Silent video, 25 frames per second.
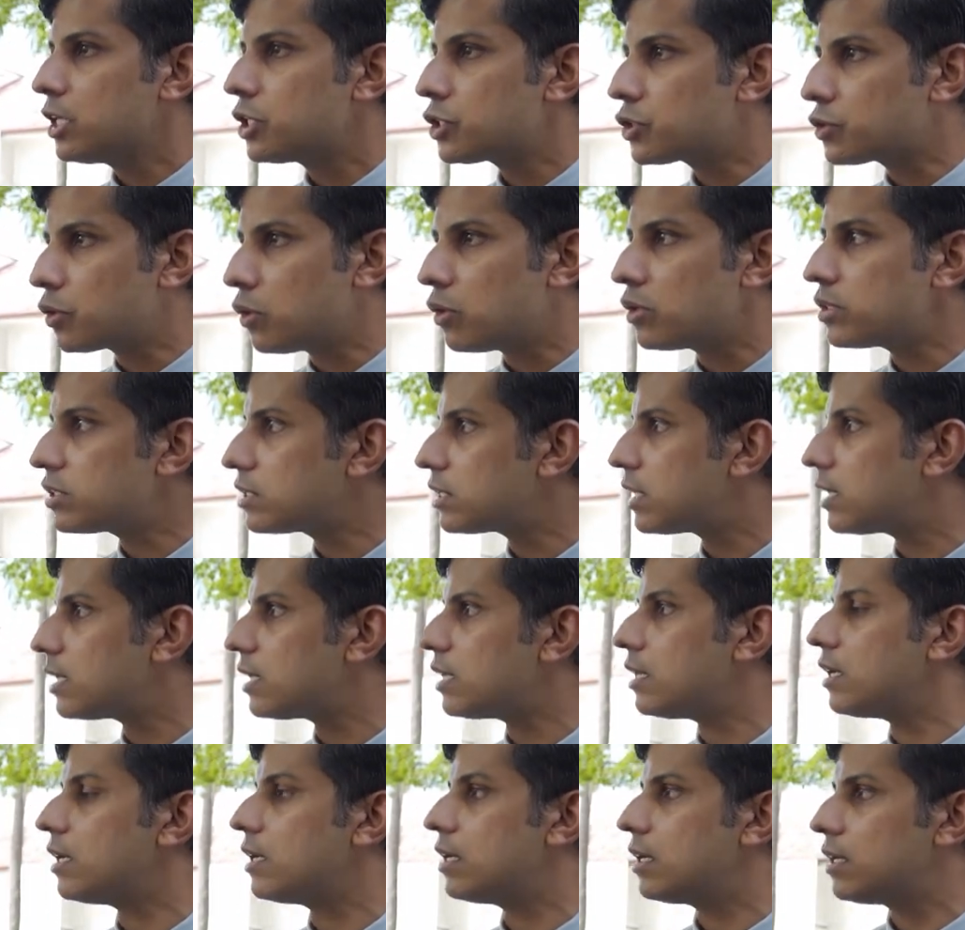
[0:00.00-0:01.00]

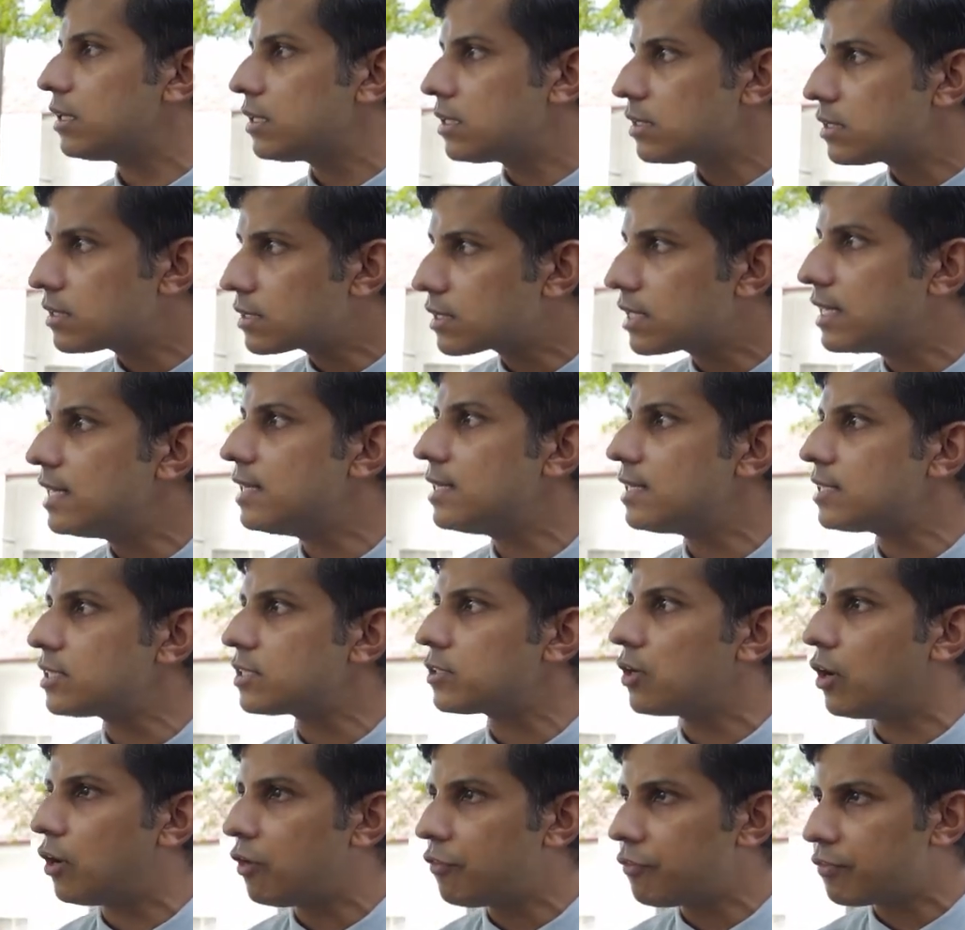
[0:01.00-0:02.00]
social
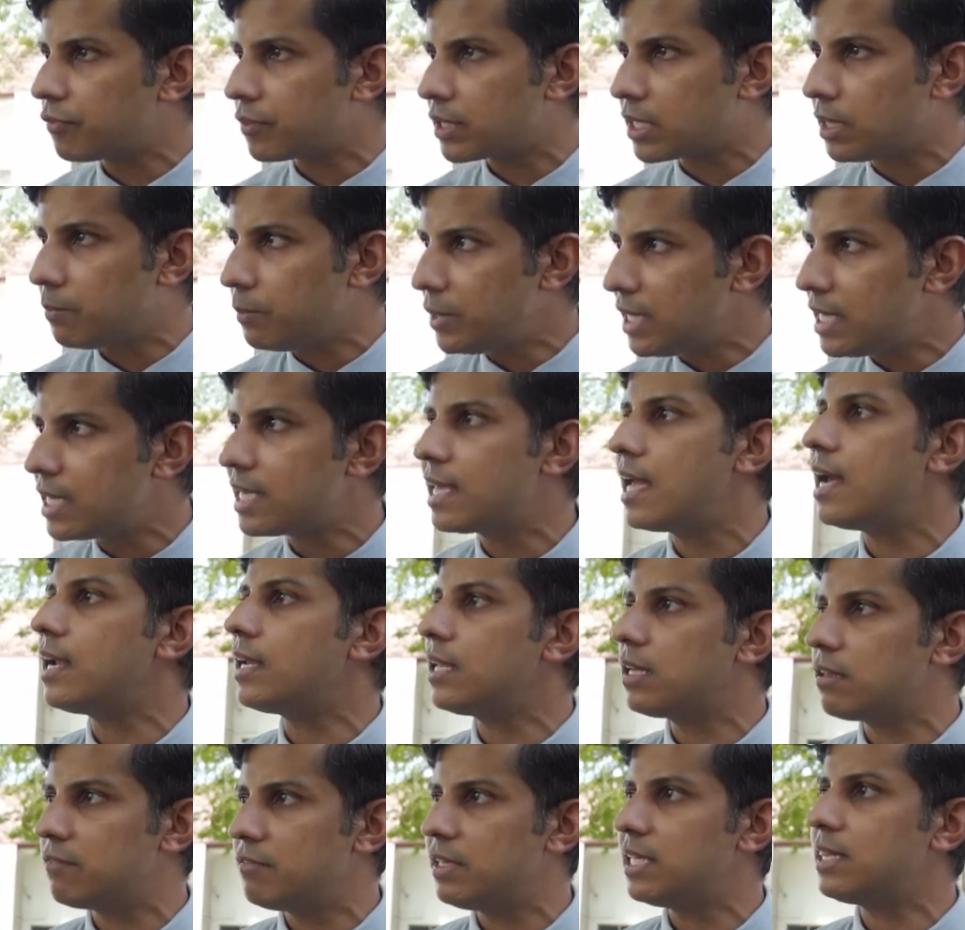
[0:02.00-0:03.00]
skills of
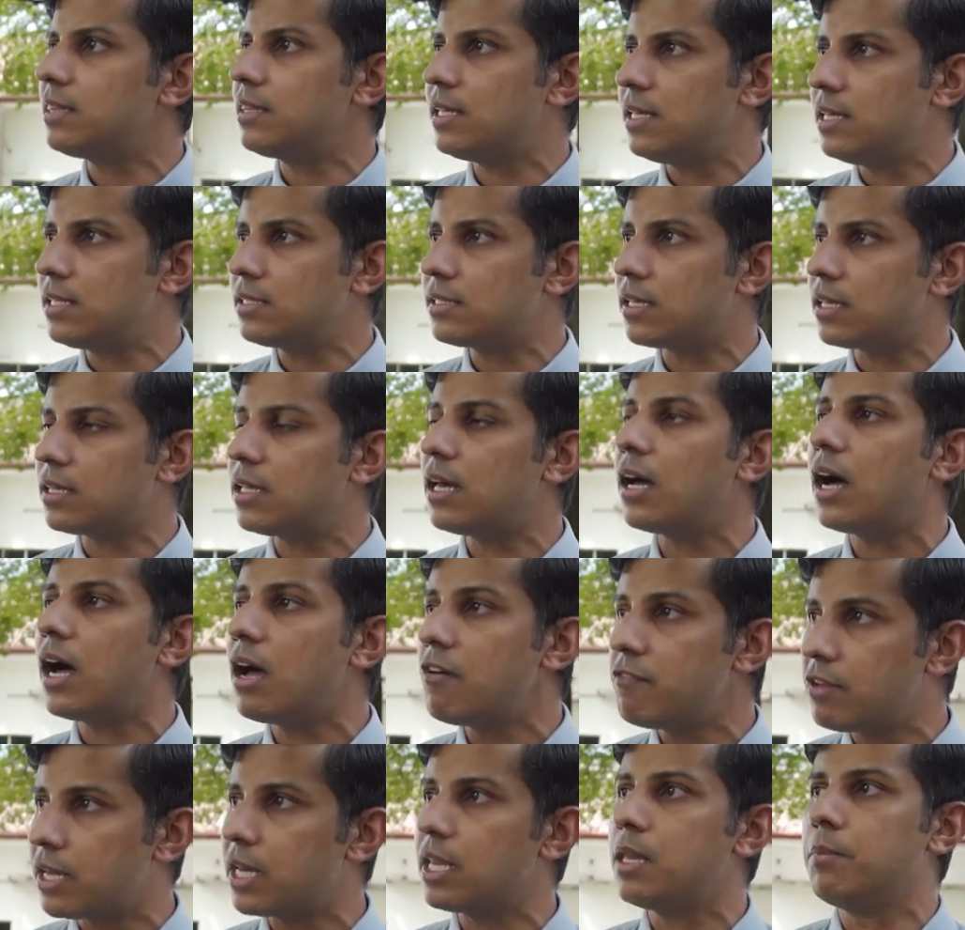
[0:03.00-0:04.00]
communicating with each other
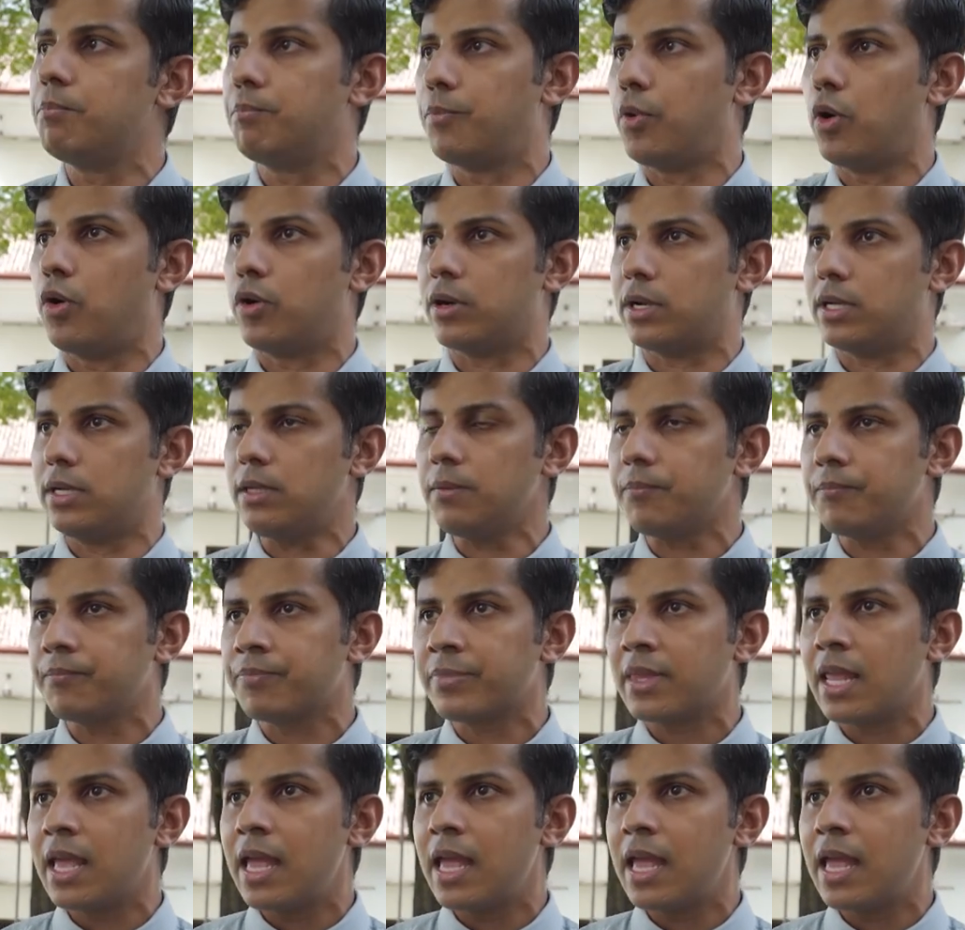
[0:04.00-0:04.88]
are very important.